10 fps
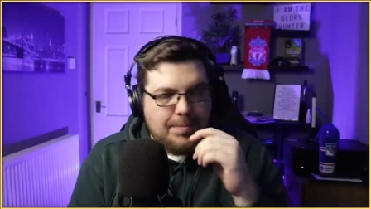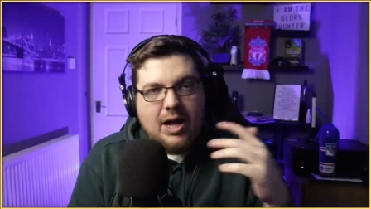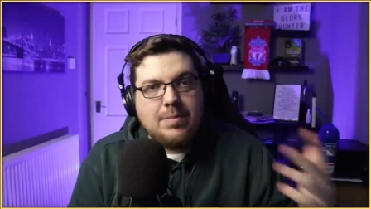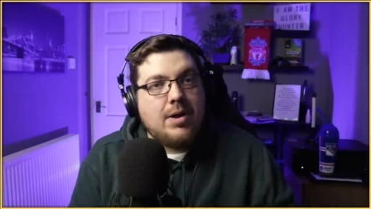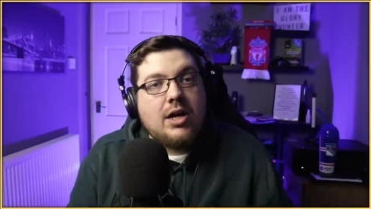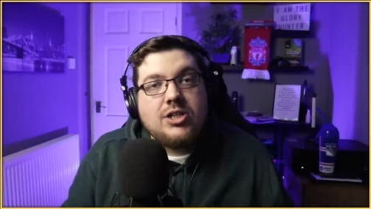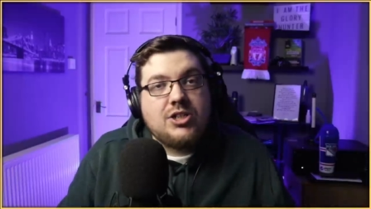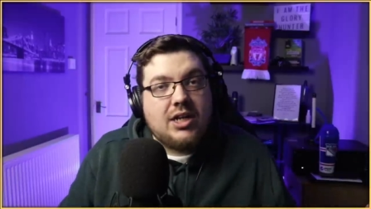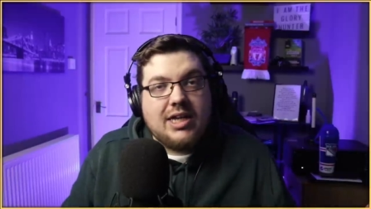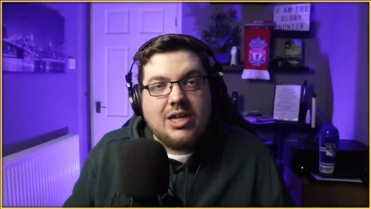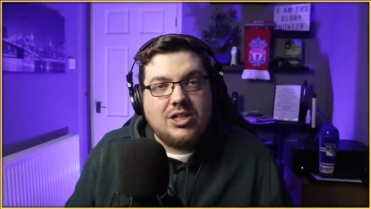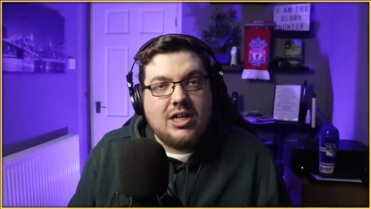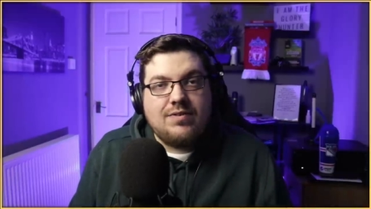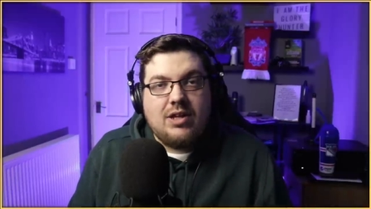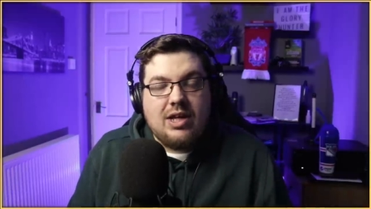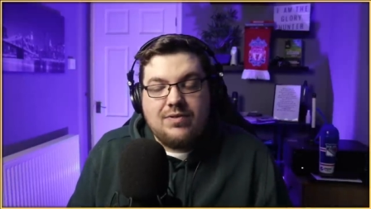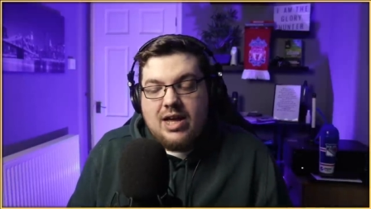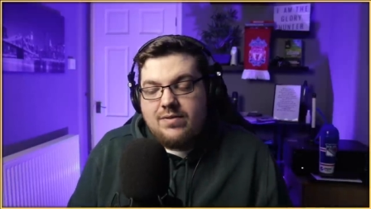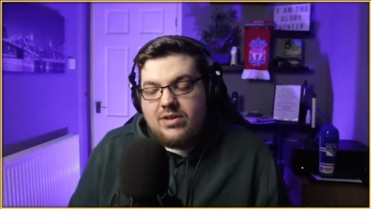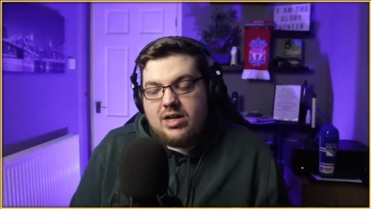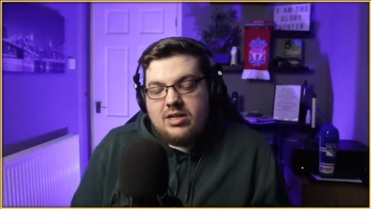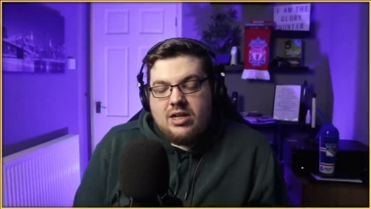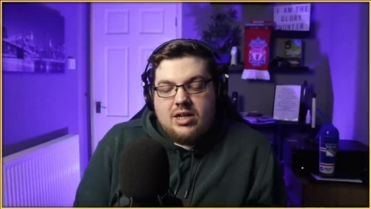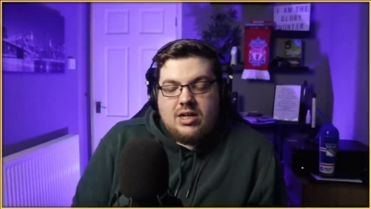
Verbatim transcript: buying merch occasionally if you, if you have done.